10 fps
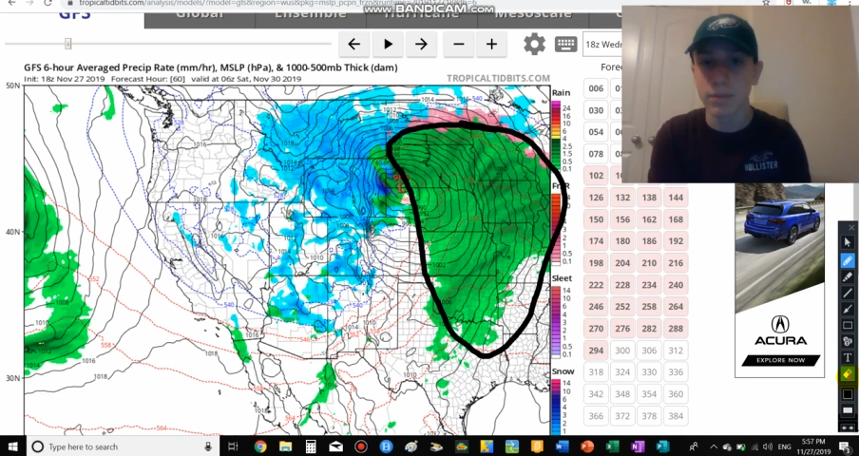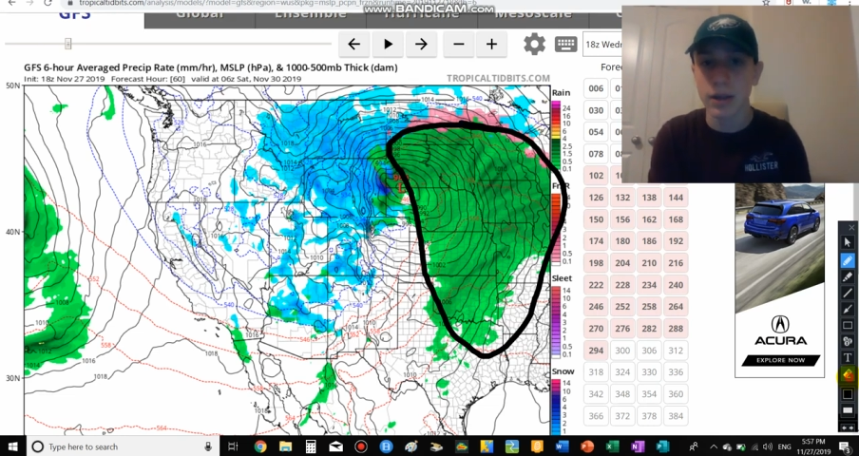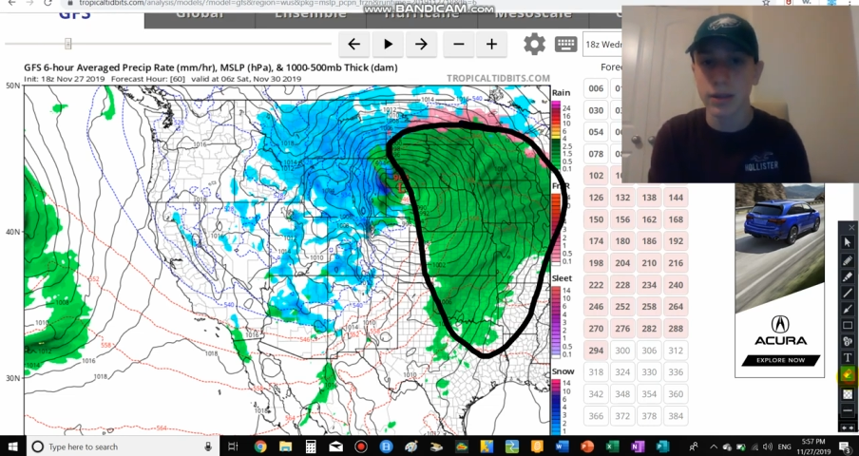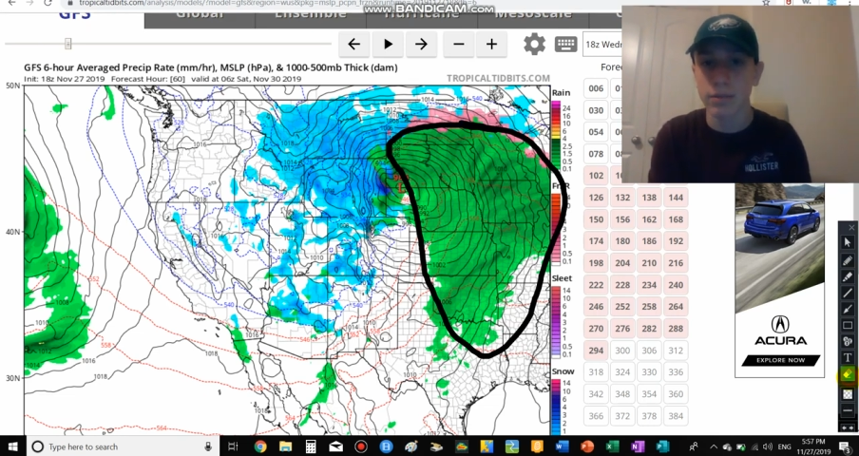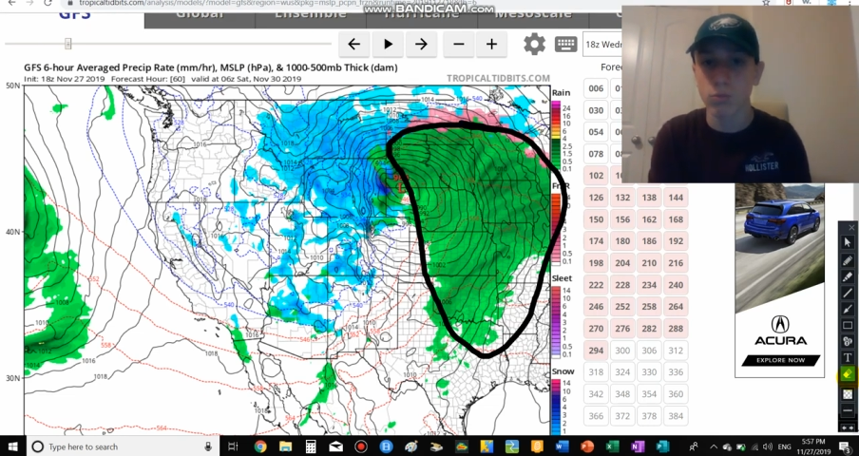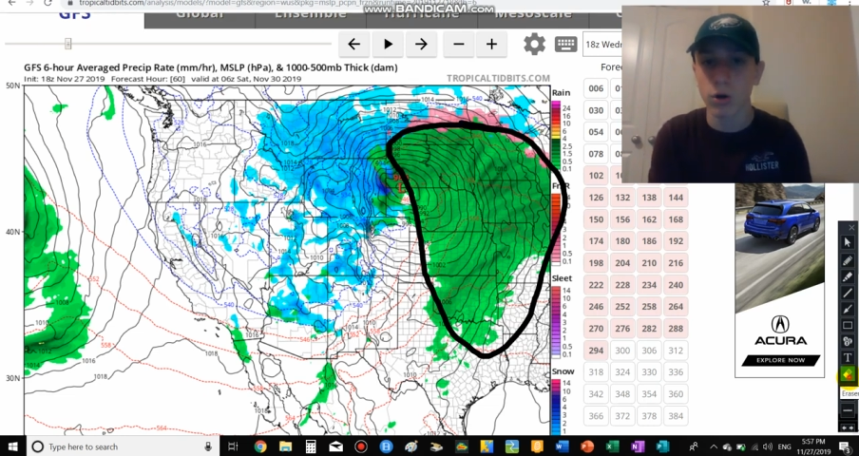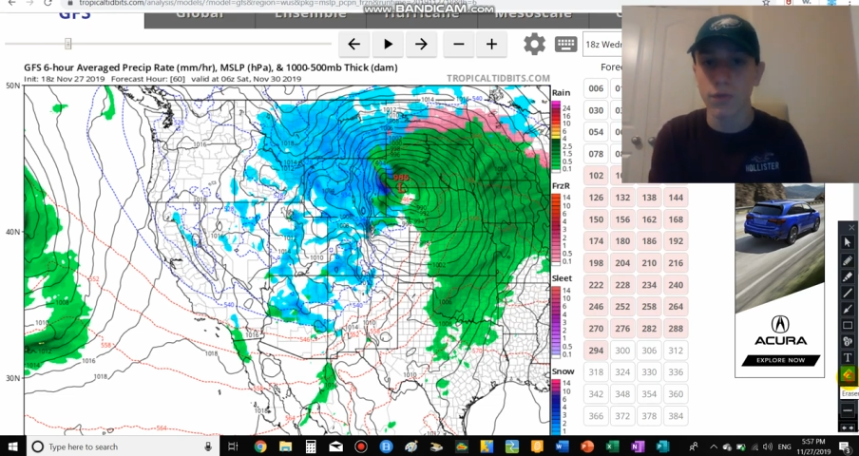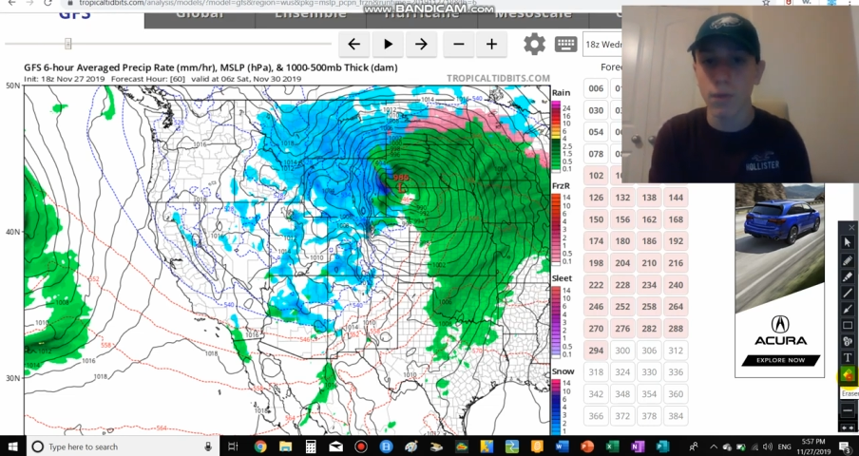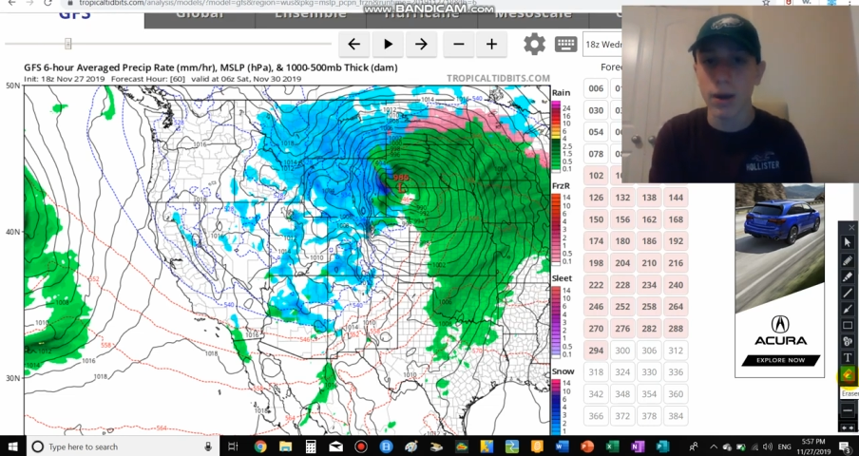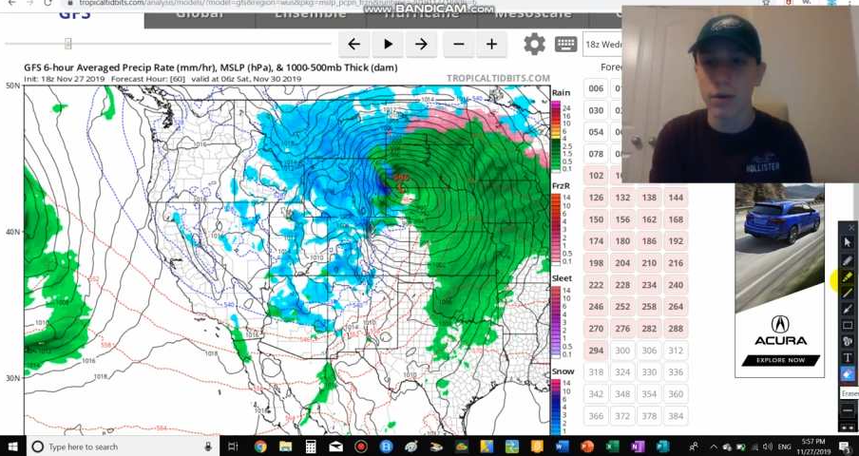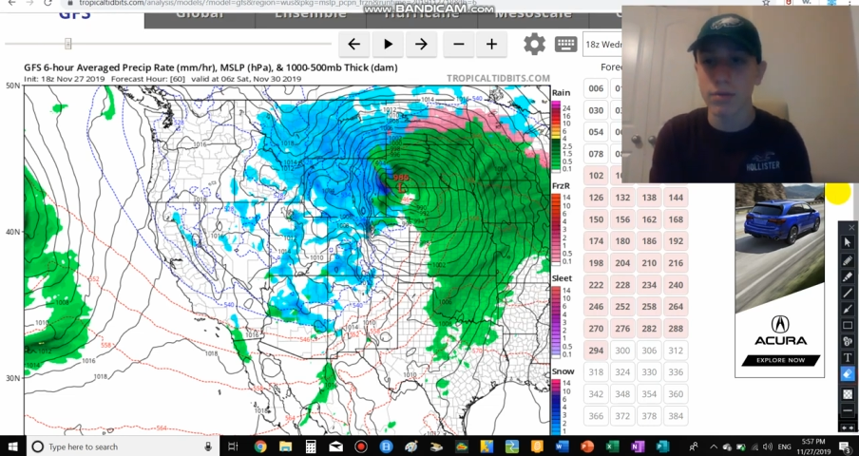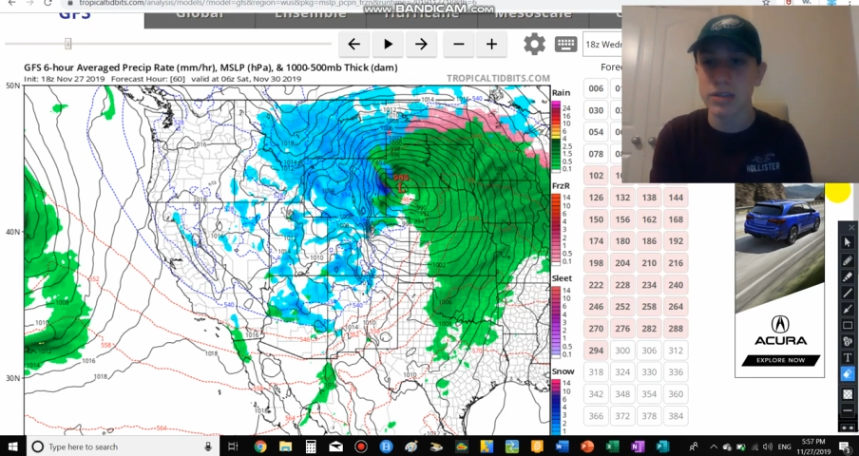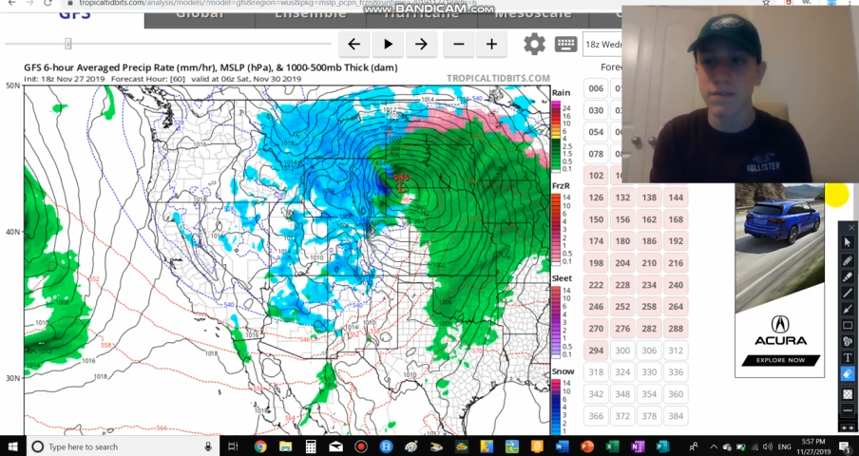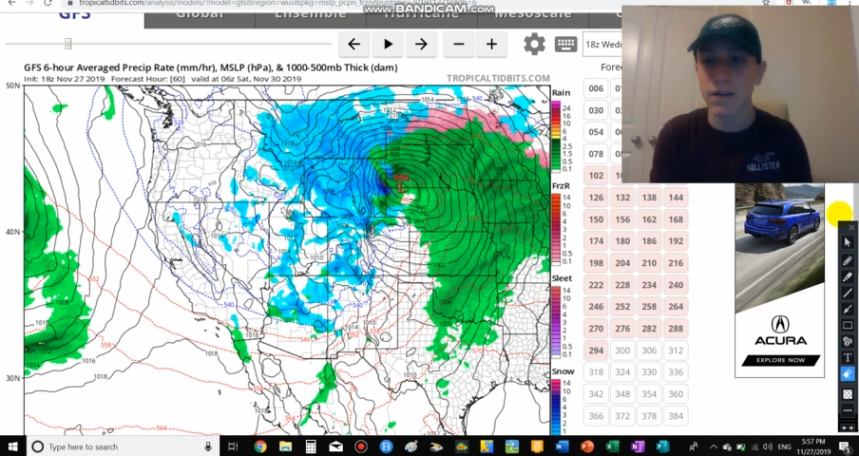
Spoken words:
more of a mountainous event.